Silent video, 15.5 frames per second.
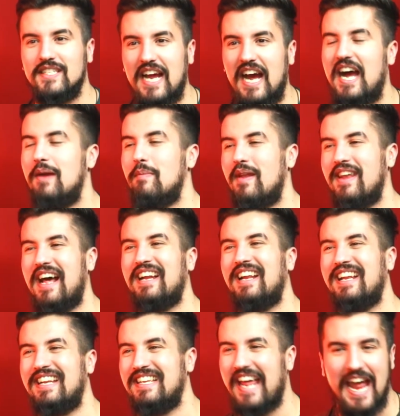of time and not
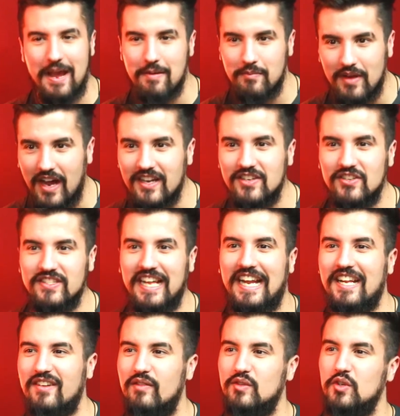a damn
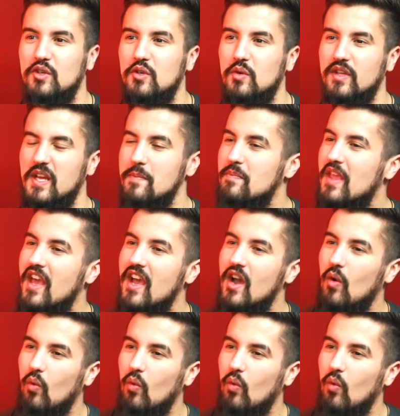understanding of what to do with it.